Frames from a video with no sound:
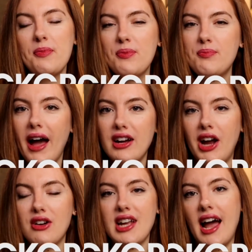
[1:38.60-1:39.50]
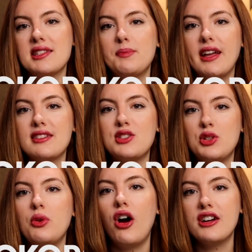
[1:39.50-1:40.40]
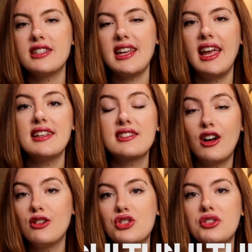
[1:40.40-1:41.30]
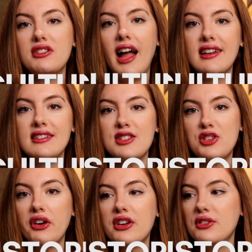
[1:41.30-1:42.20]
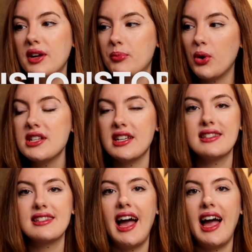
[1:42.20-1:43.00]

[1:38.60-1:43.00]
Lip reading: background aspects to art, its cultural and historical importance,